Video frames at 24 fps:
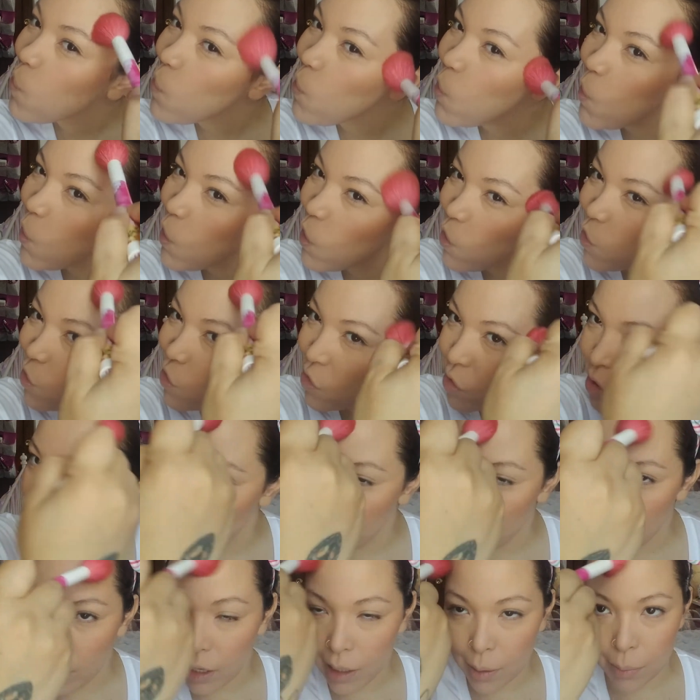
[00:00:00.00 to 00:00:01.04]
you can
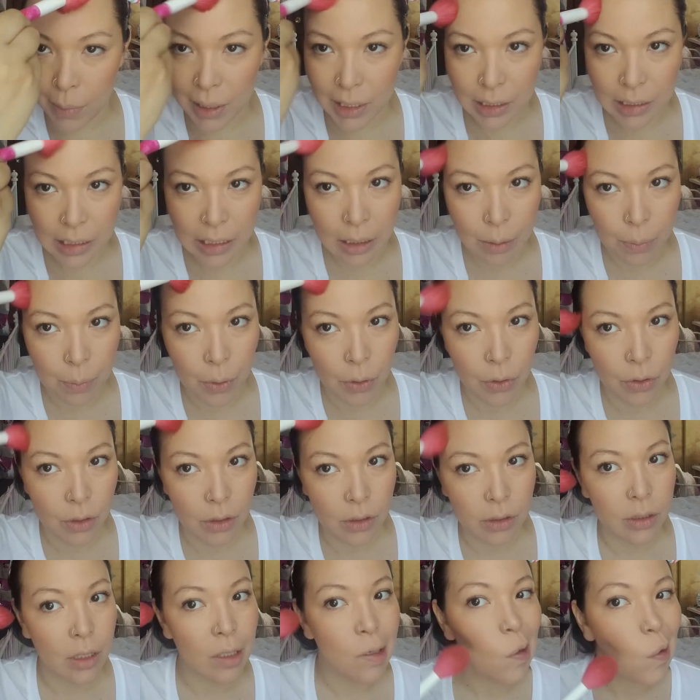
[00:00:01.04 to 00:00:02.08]
see like my cheekbone
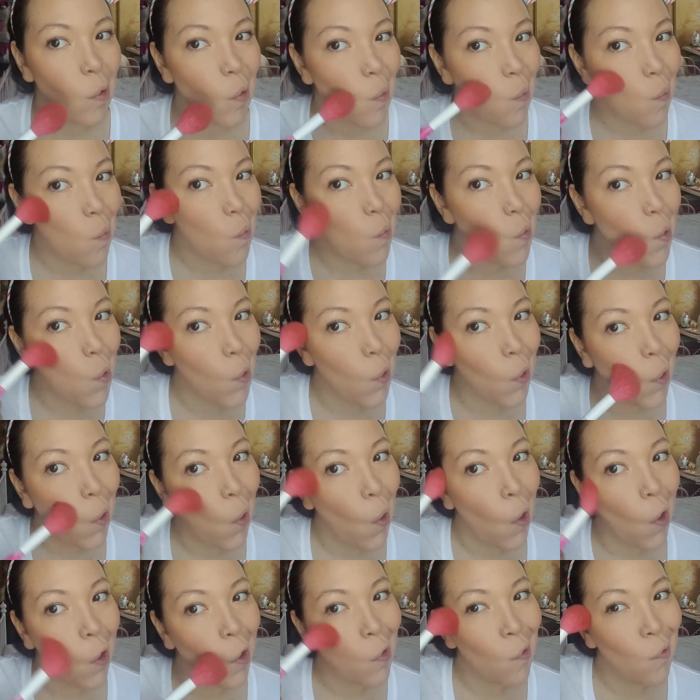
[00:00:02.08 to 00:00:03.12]
looks a little more
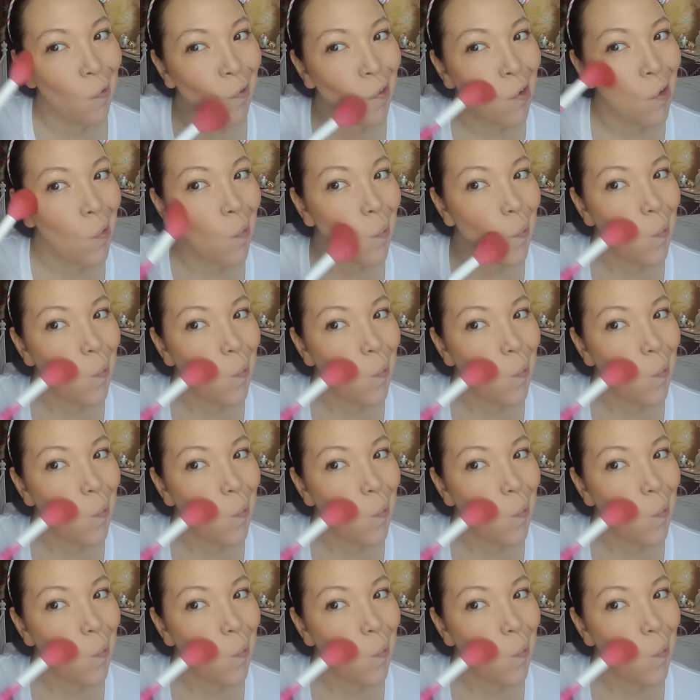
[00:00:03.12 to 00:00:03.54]
carved.